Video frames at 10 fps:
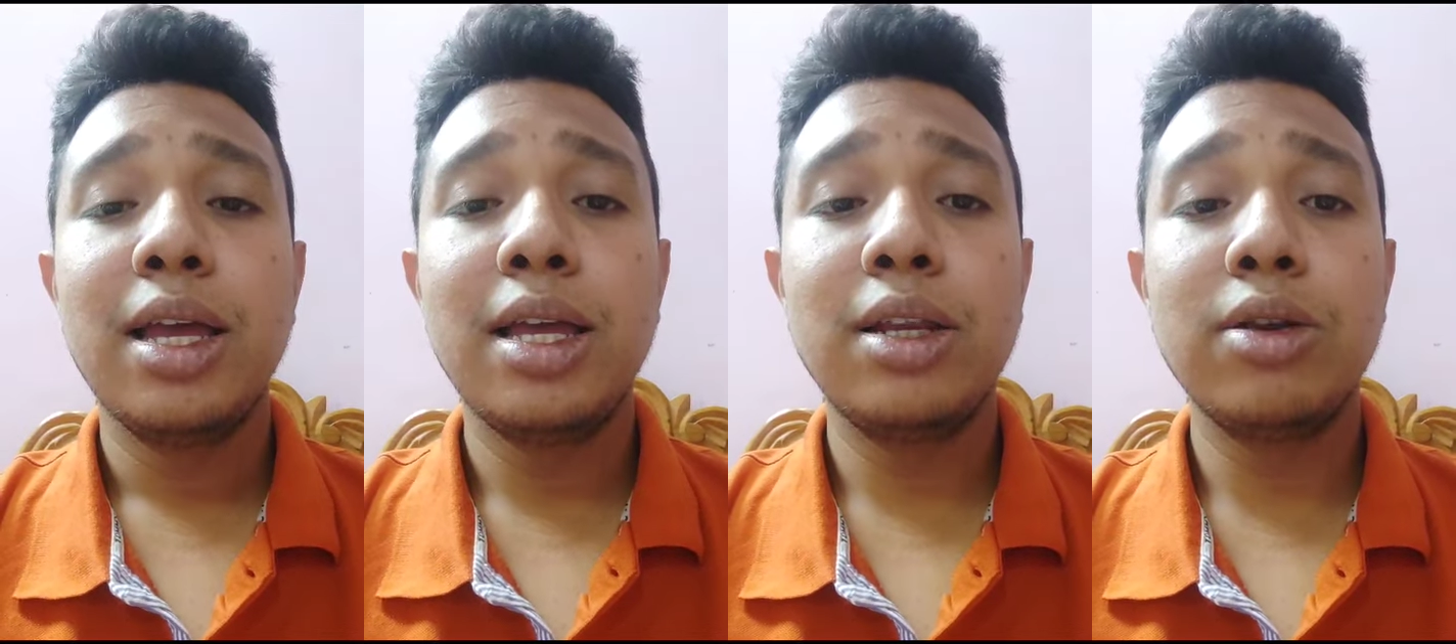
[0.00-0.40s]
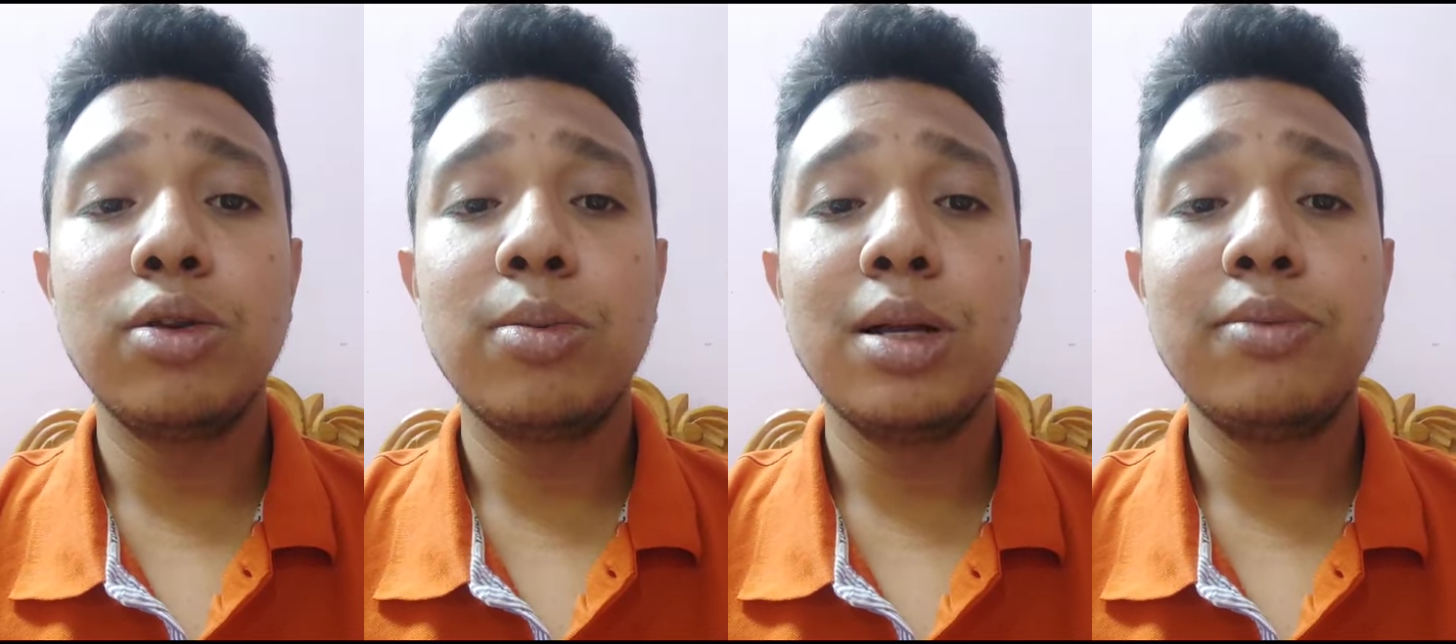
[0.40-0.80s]
in
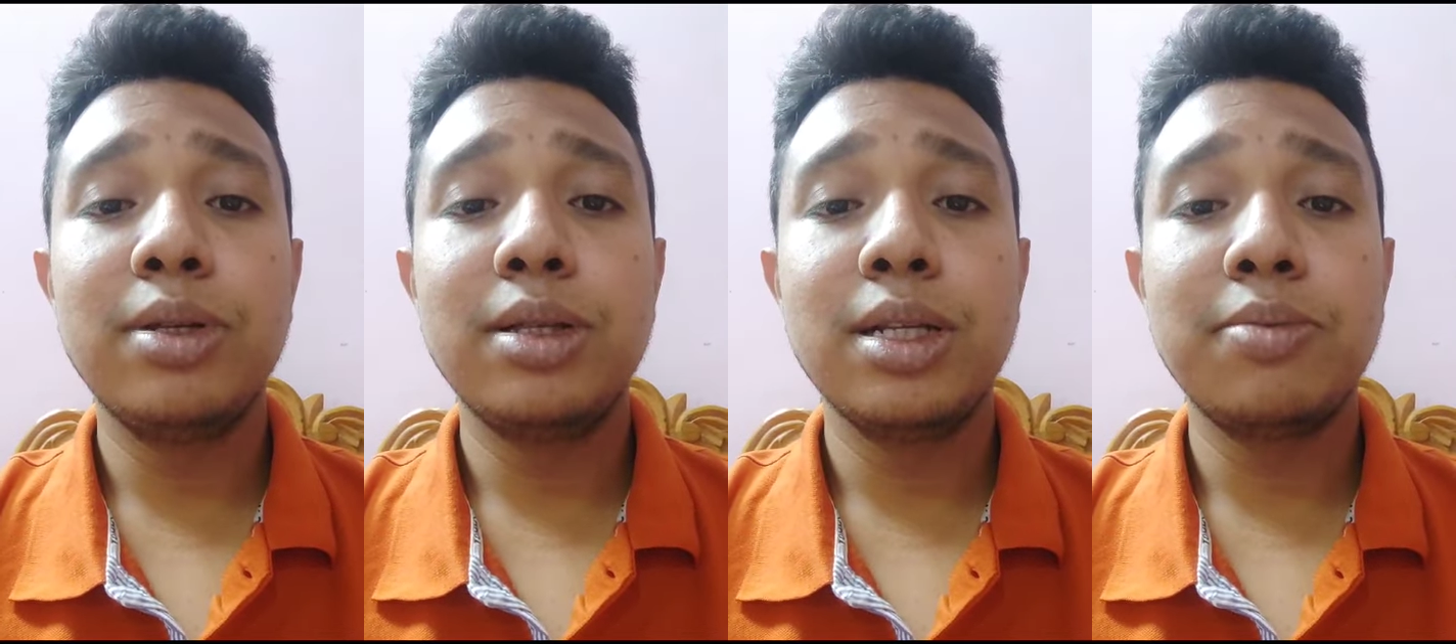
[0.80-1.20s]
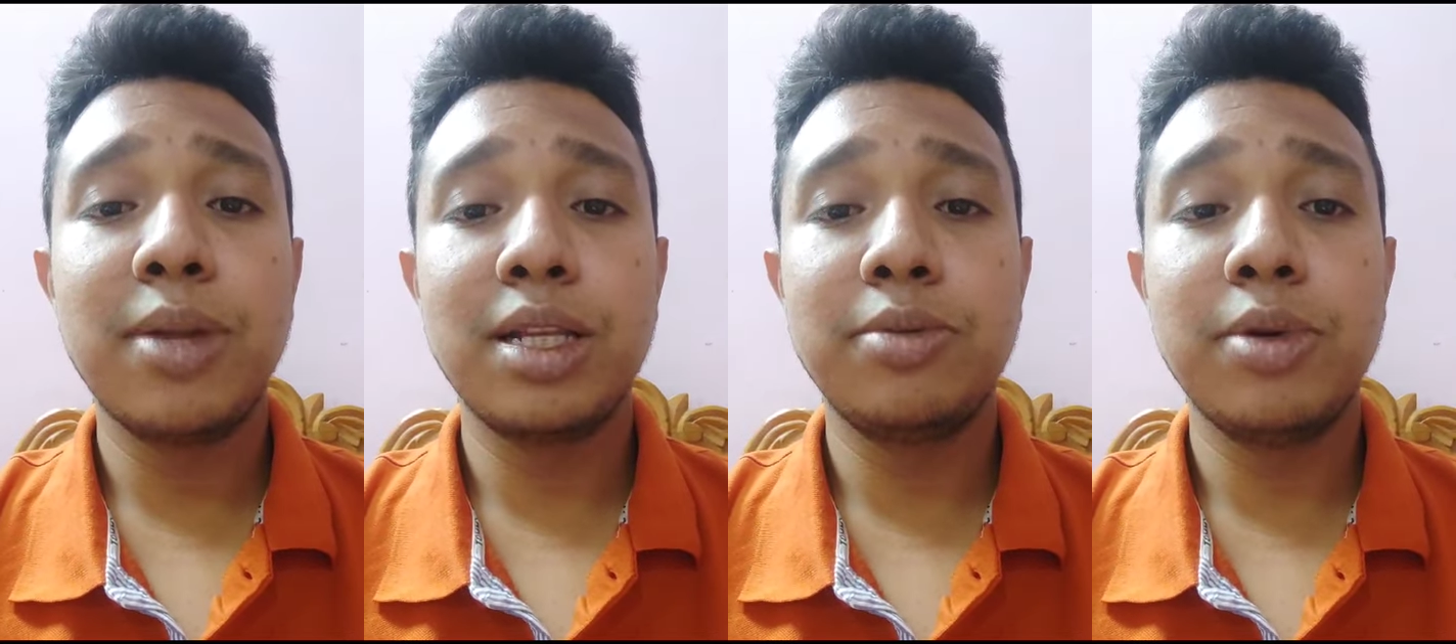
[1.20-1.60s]
global business
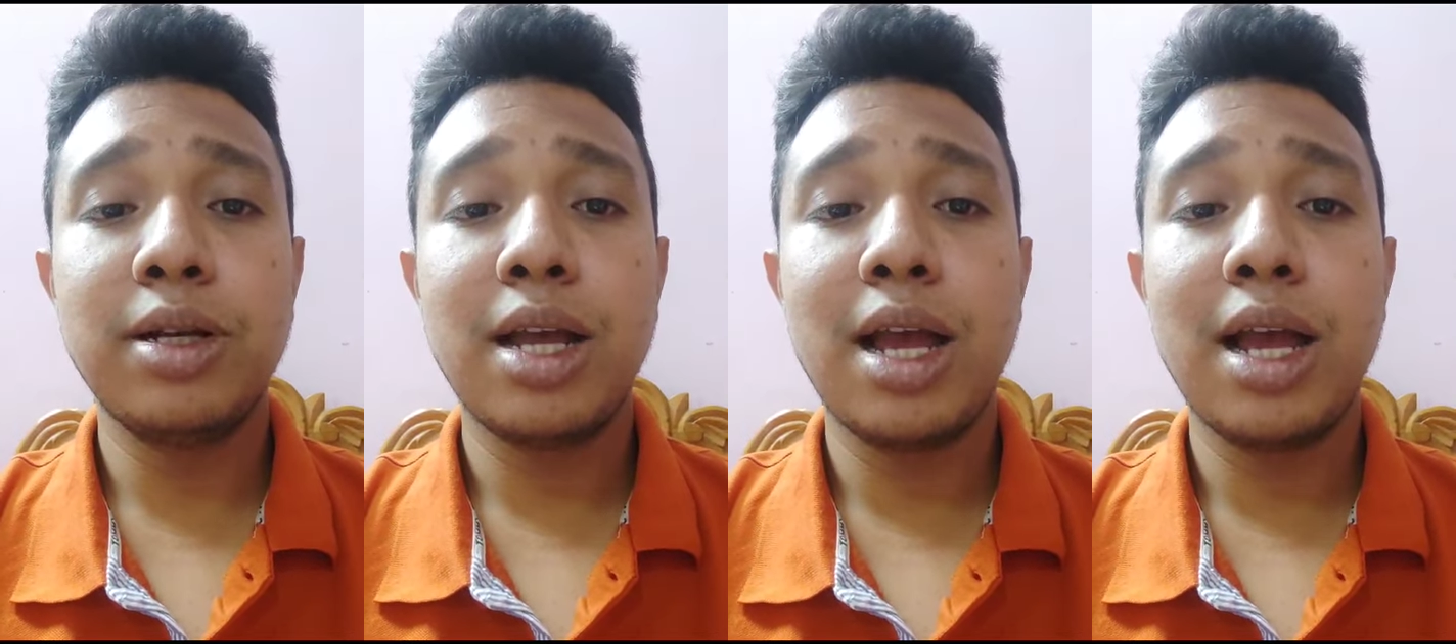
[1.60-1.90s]
management